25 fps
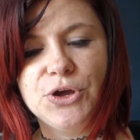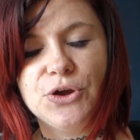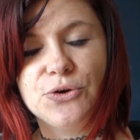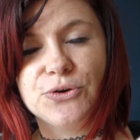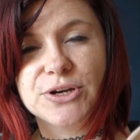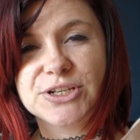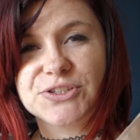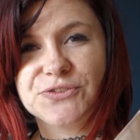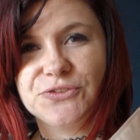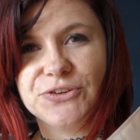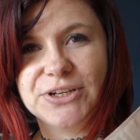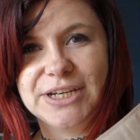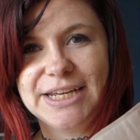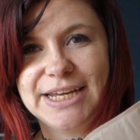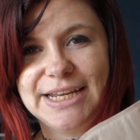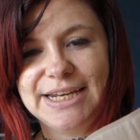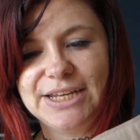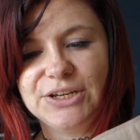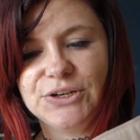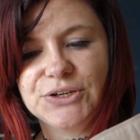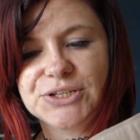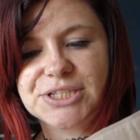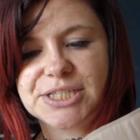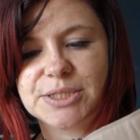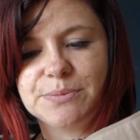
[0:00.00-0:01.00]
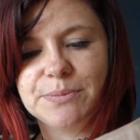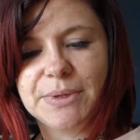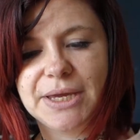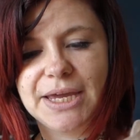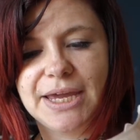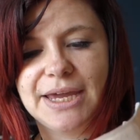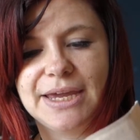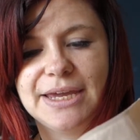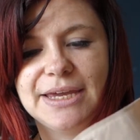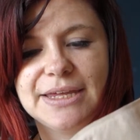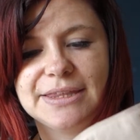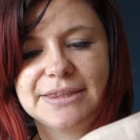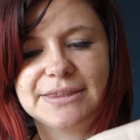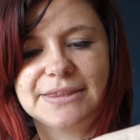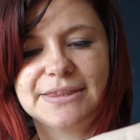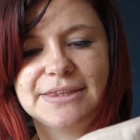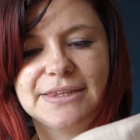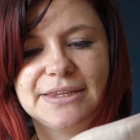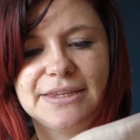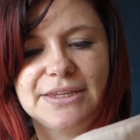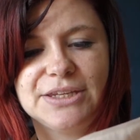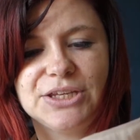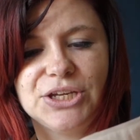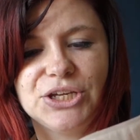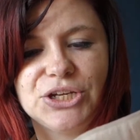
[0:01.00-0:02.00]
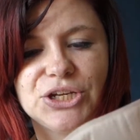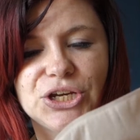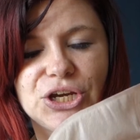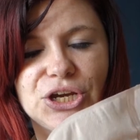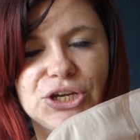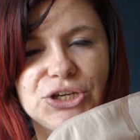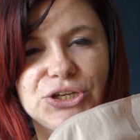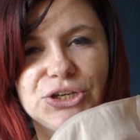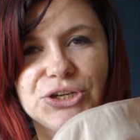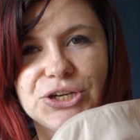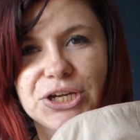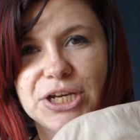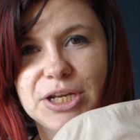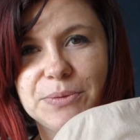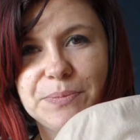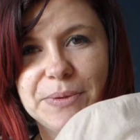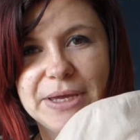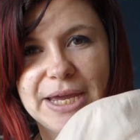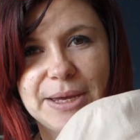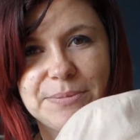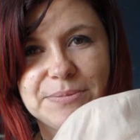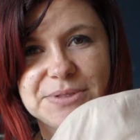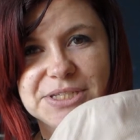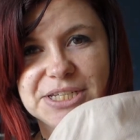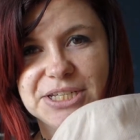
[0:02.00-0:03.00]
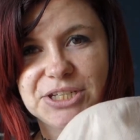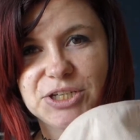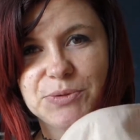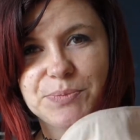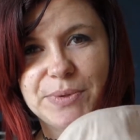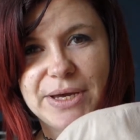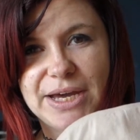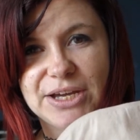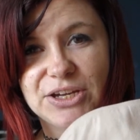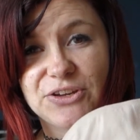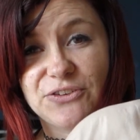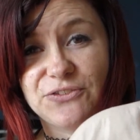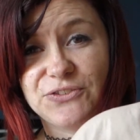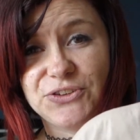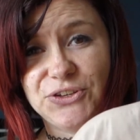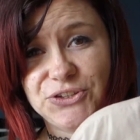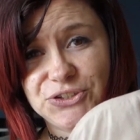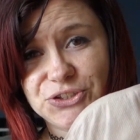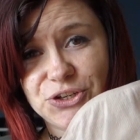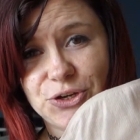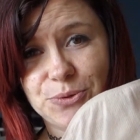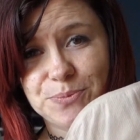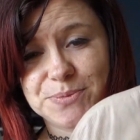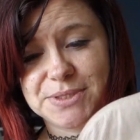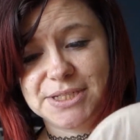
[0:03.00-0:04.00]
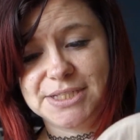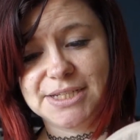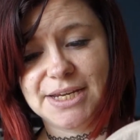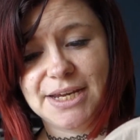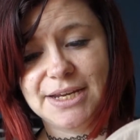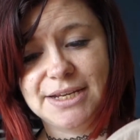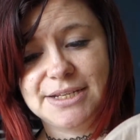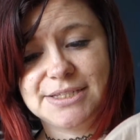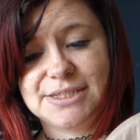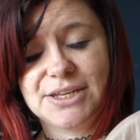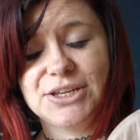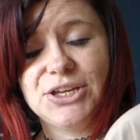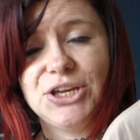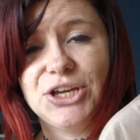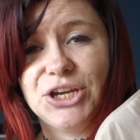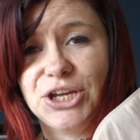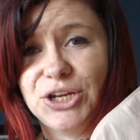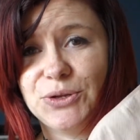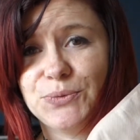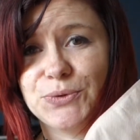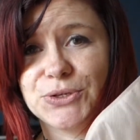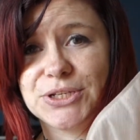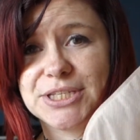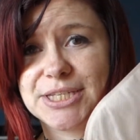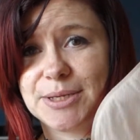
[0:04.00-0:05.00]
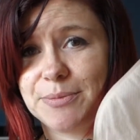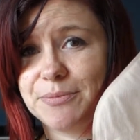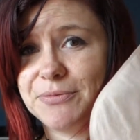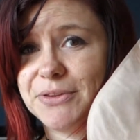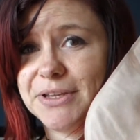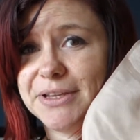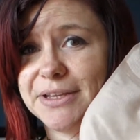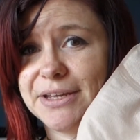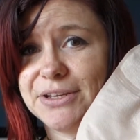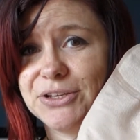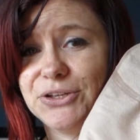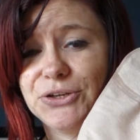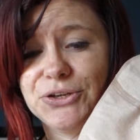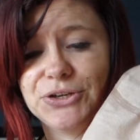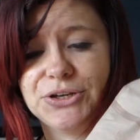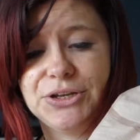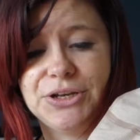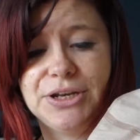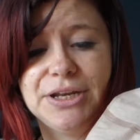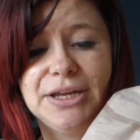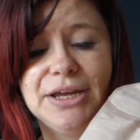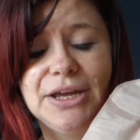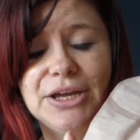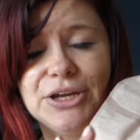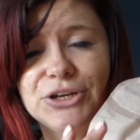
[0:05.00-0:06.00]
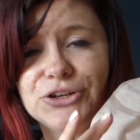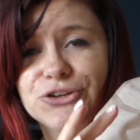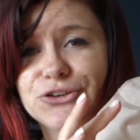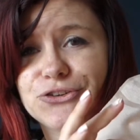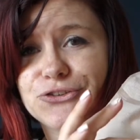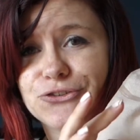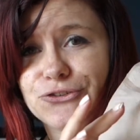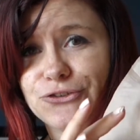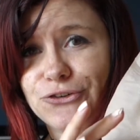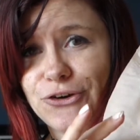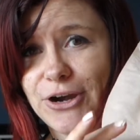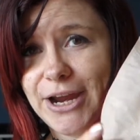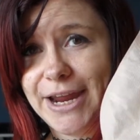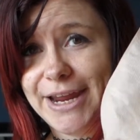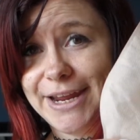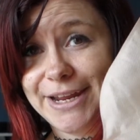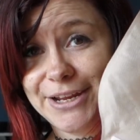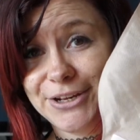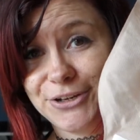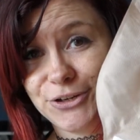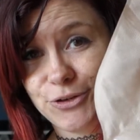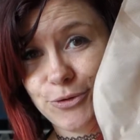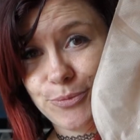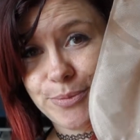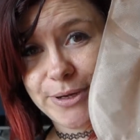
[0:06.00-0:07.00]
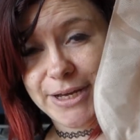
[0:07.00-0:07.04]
Whereas for an ileostomy, you're going to be emptying your bag a few times a day, so you're going to want something that you can drain your